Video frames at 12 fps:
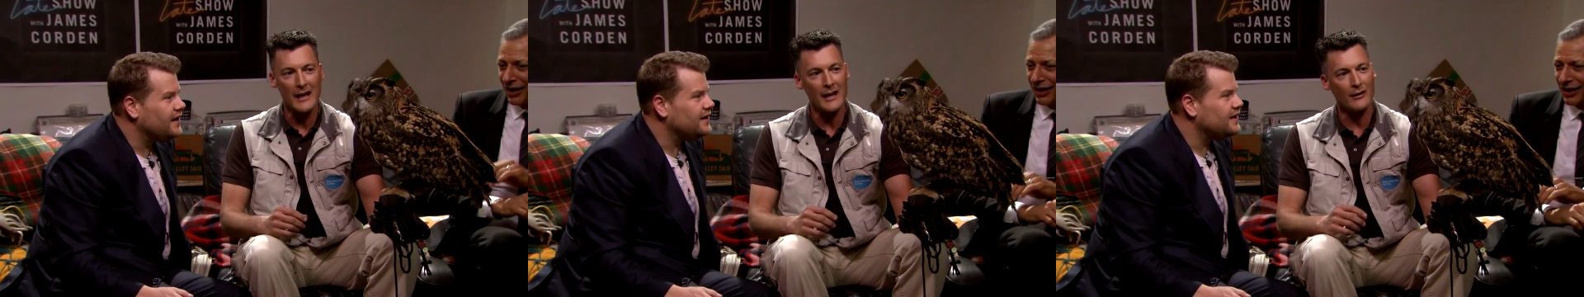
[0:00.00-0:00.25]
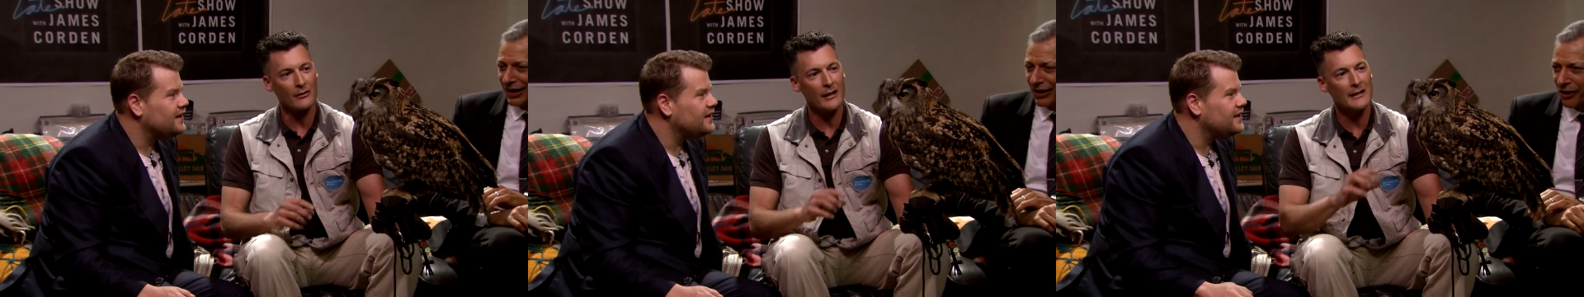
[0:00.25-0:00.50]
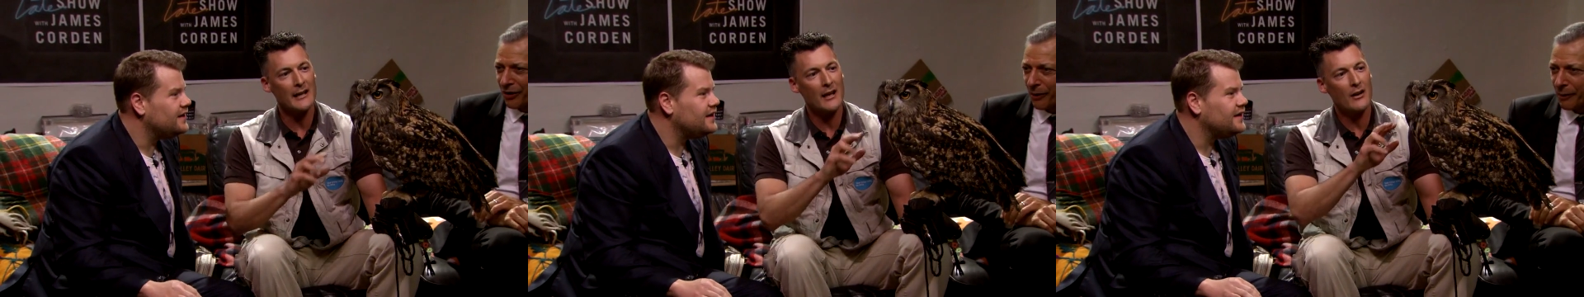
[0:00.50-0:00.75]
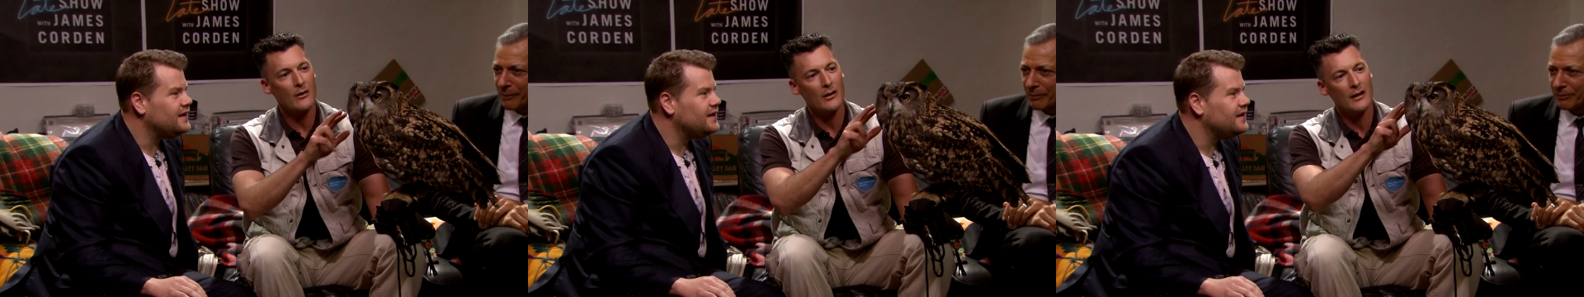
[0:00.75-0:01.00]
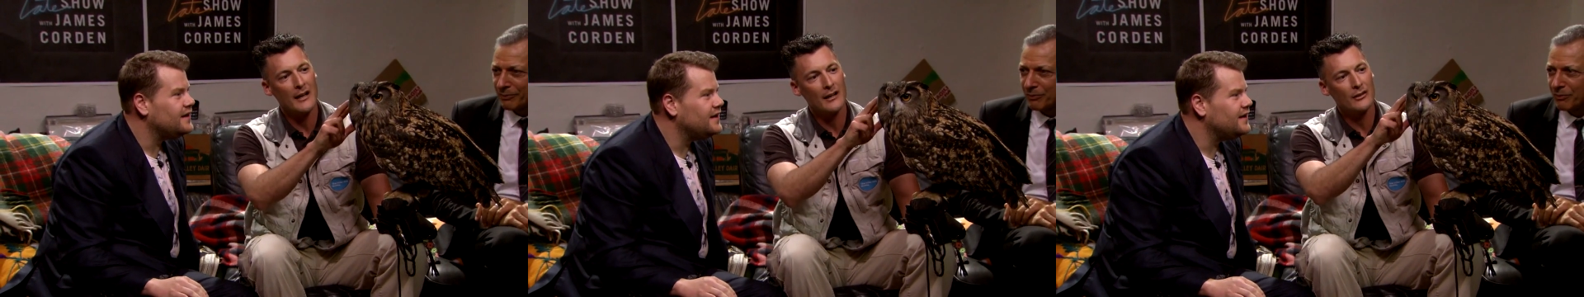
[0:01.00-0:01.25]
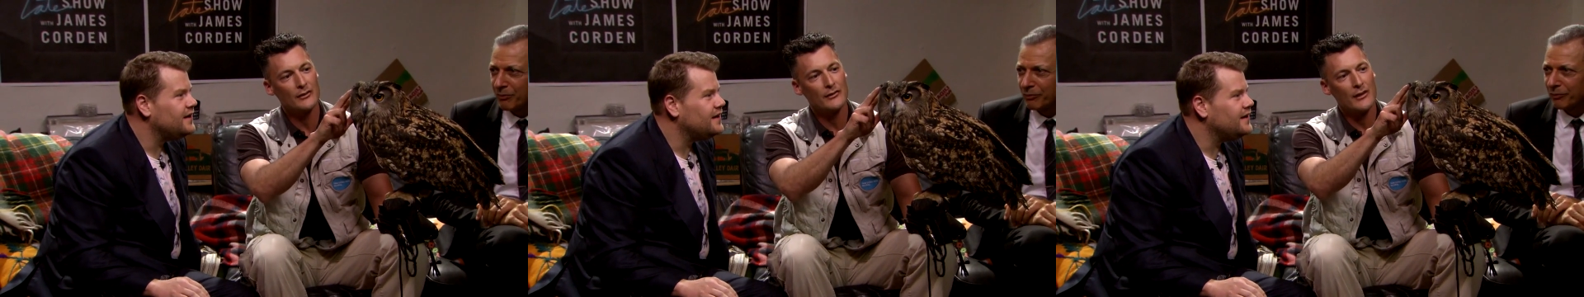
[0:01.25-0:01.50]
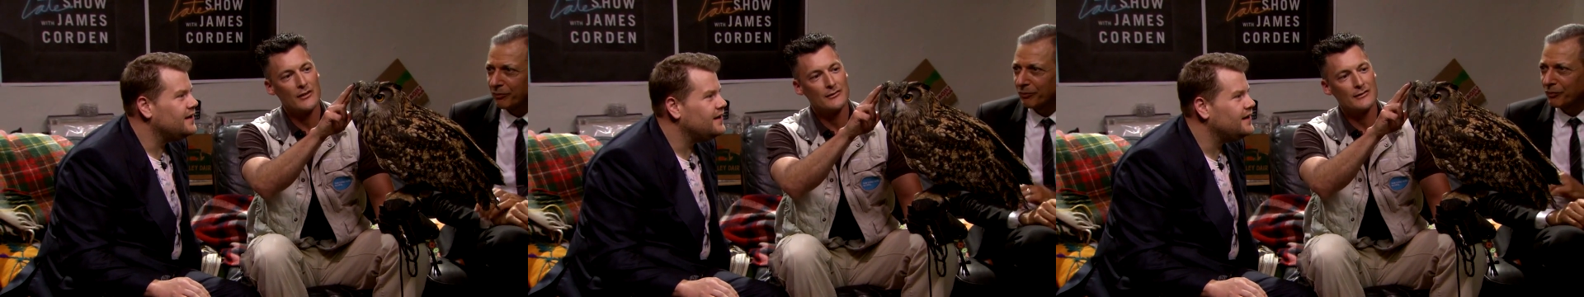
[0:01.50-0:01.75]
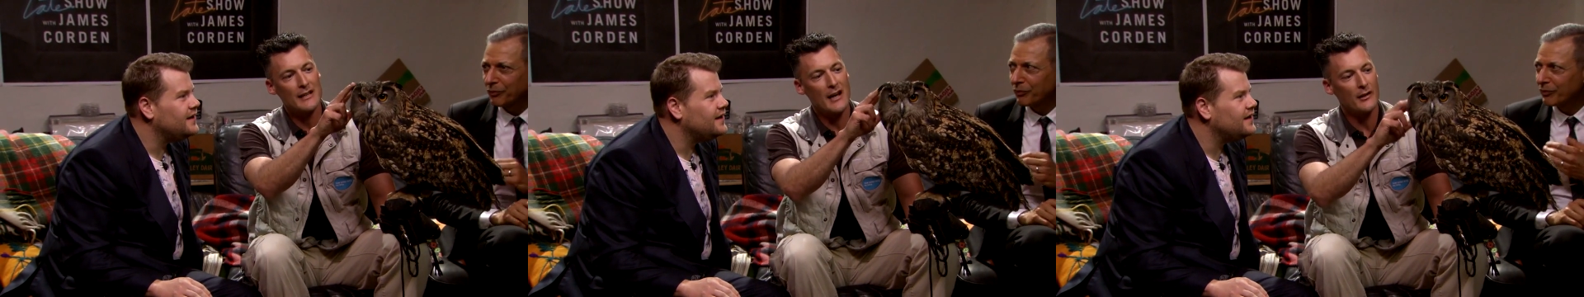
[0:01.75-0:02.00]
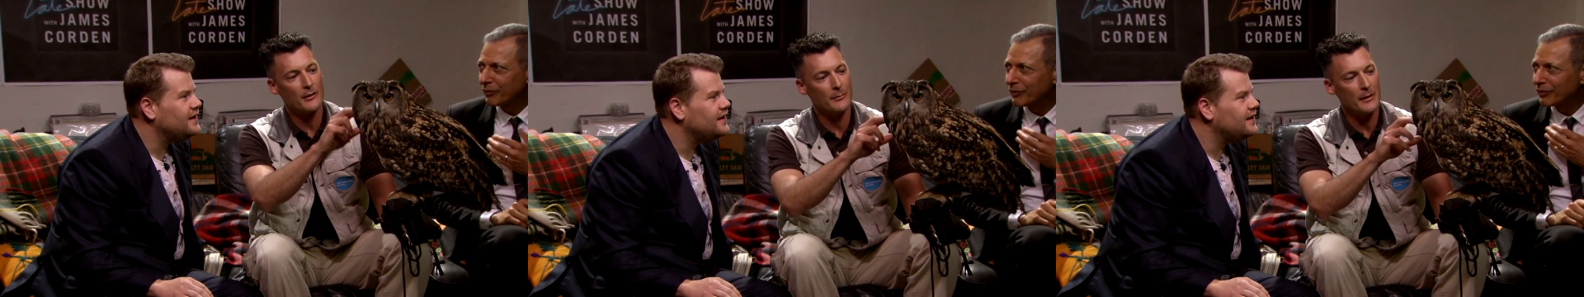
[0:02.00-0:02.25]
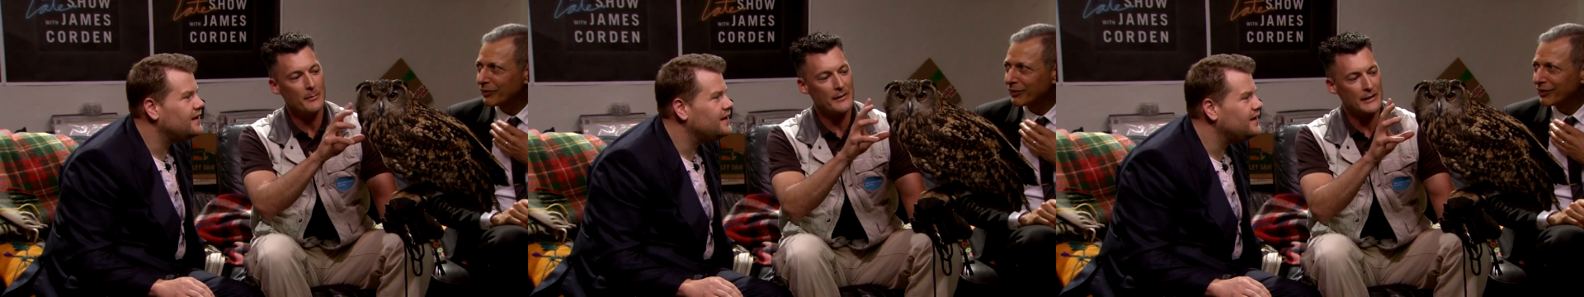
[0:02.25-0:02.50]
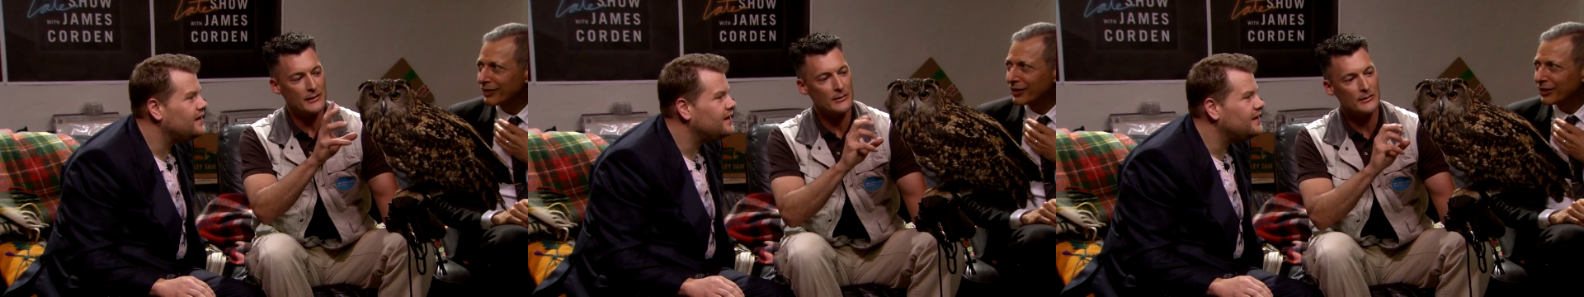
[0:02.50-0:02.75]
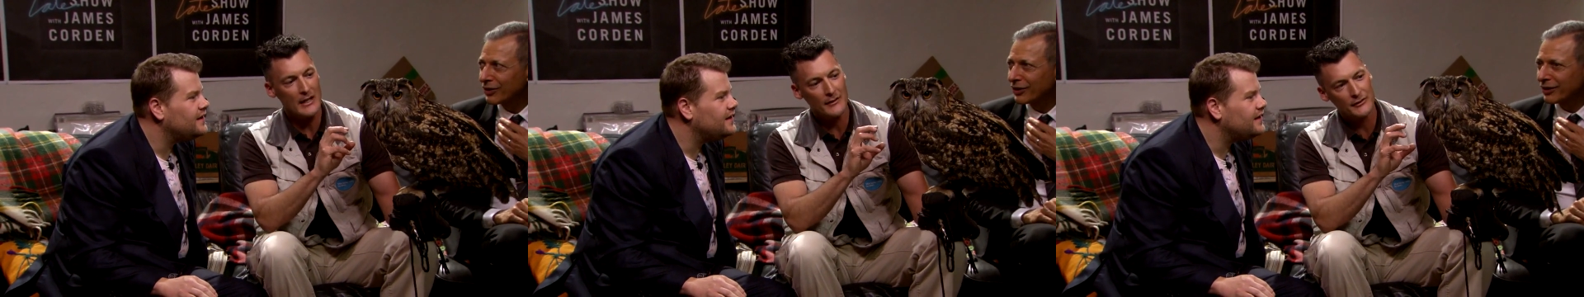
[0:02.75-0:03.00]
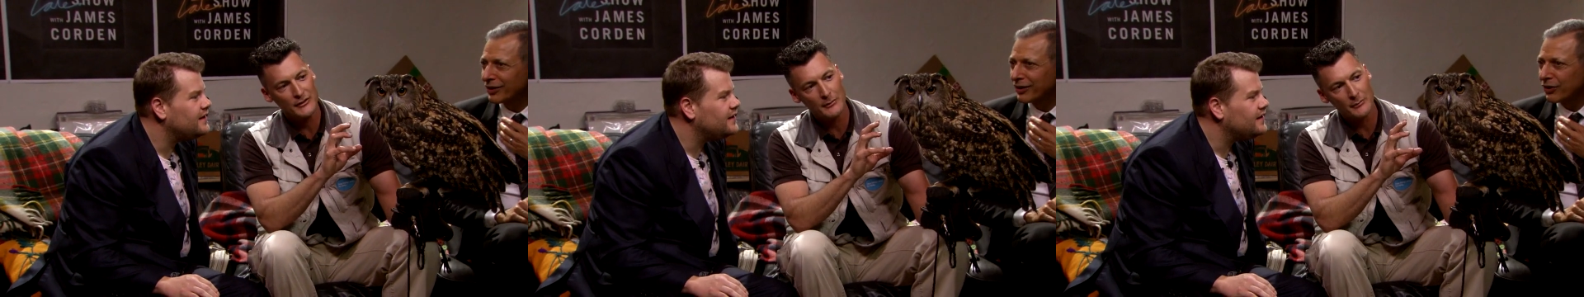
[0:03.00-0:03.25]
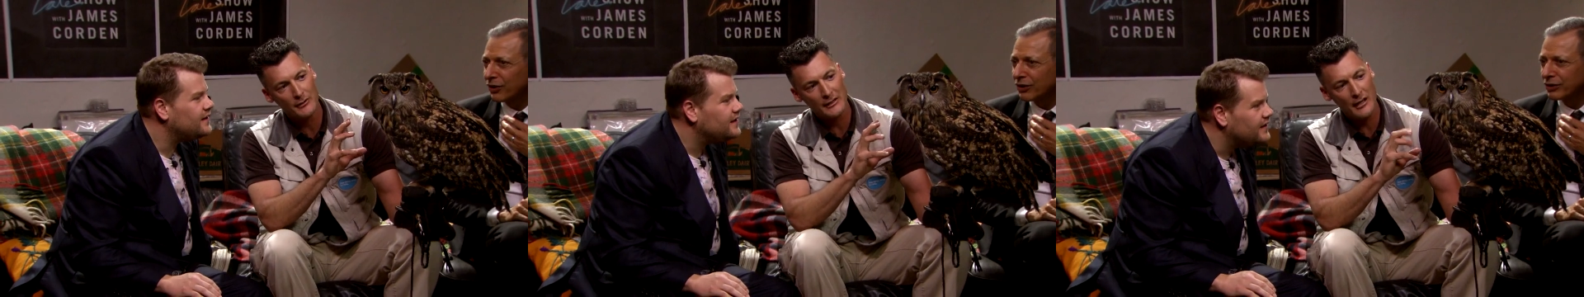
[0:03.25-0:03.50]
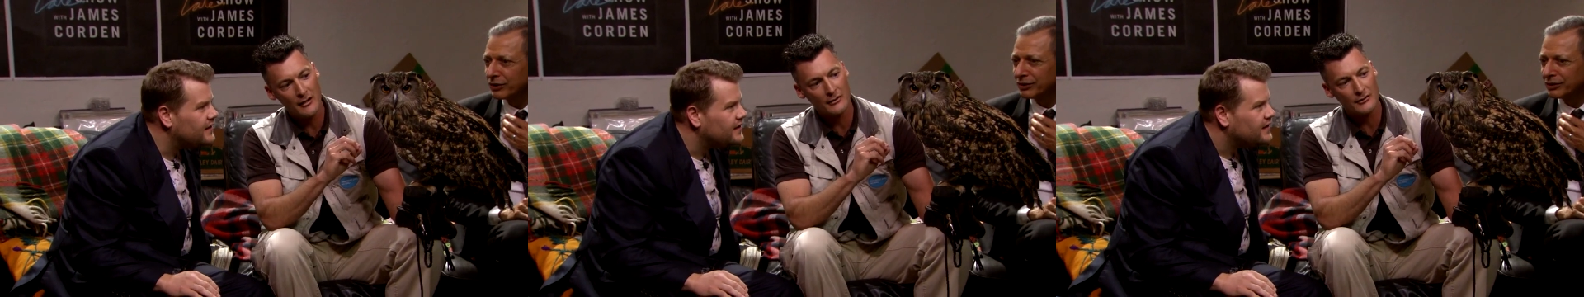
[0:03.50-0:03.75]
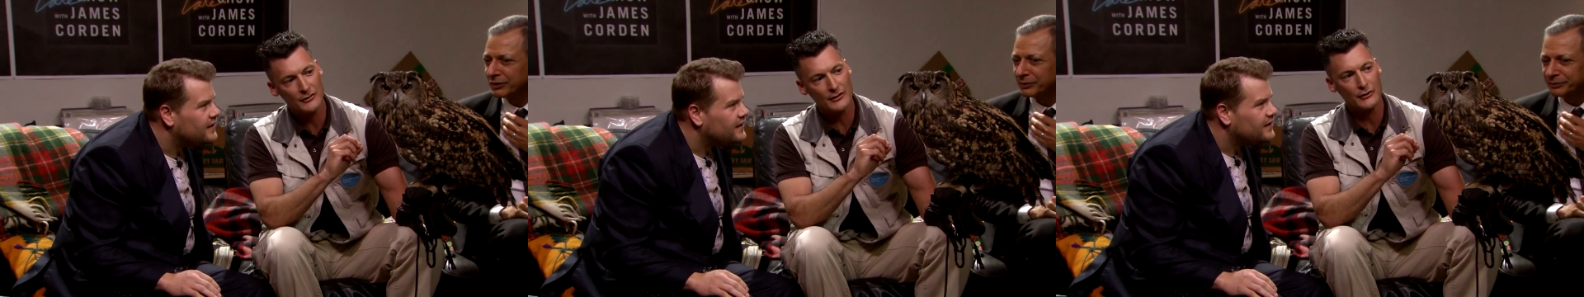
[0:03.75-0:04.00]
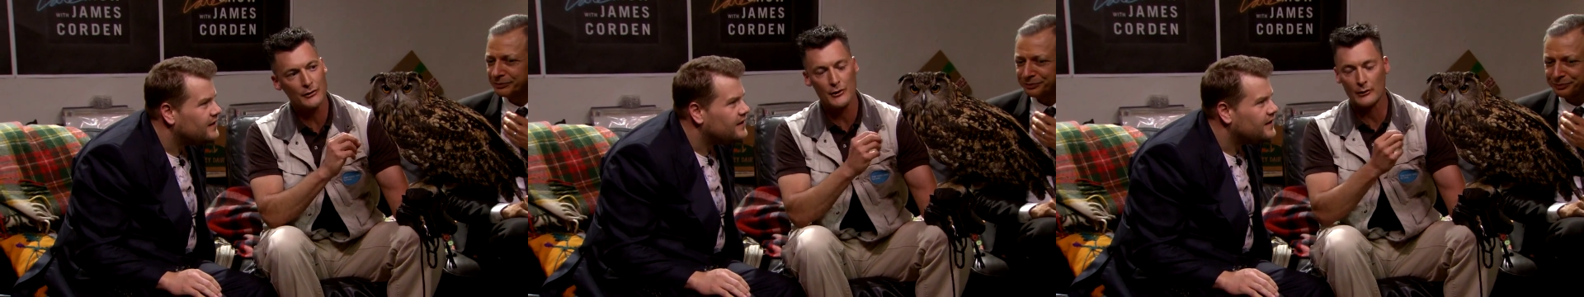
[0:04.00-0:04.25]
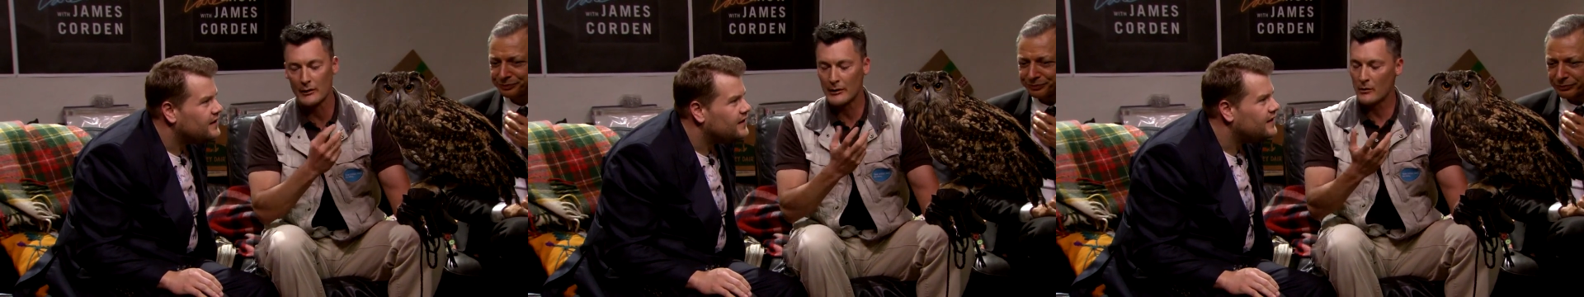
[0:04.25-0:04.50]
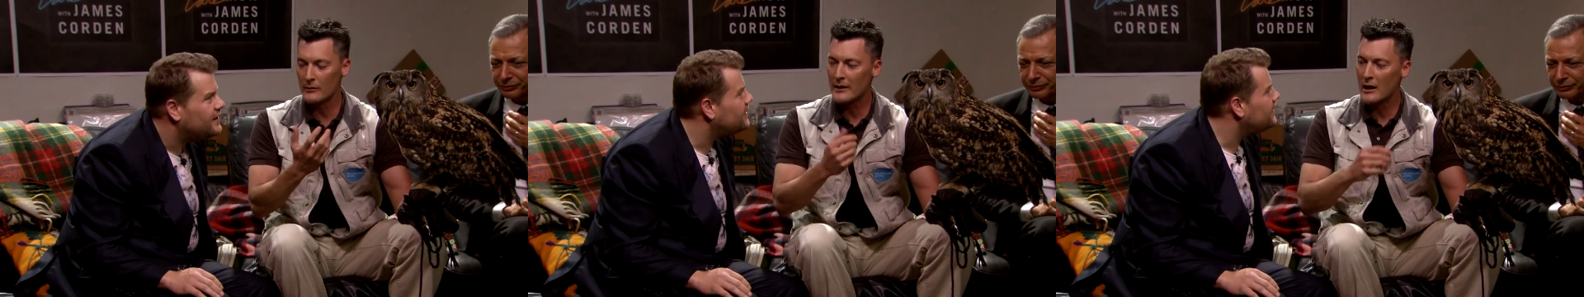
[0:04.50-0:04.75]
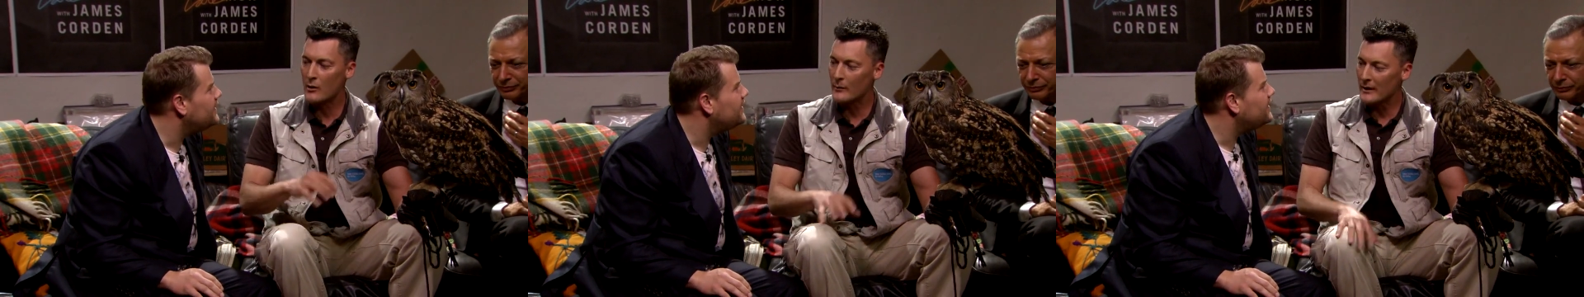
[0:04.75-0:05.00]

Speaker 1: And right now, uh, Hagrid's feathers are down a bit, but they do have similar characteristics to the great horned owl we